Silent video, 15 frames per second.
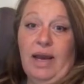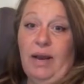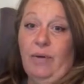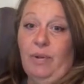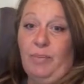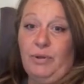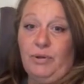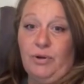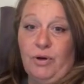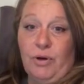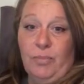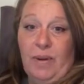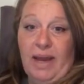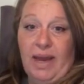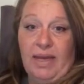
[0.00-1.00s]
Highway
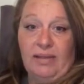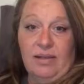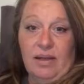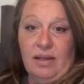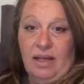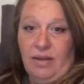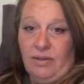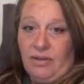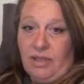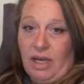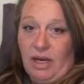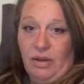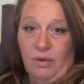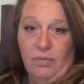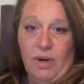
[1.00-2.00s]
Patrol pass on the other
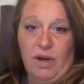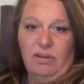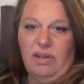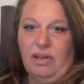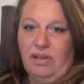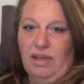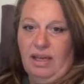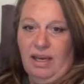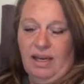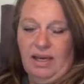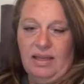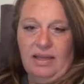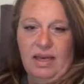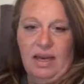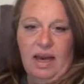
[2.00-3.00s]
side of the road, didn't think
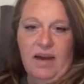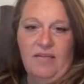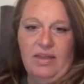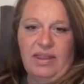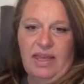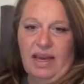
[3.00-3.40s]
anything of it.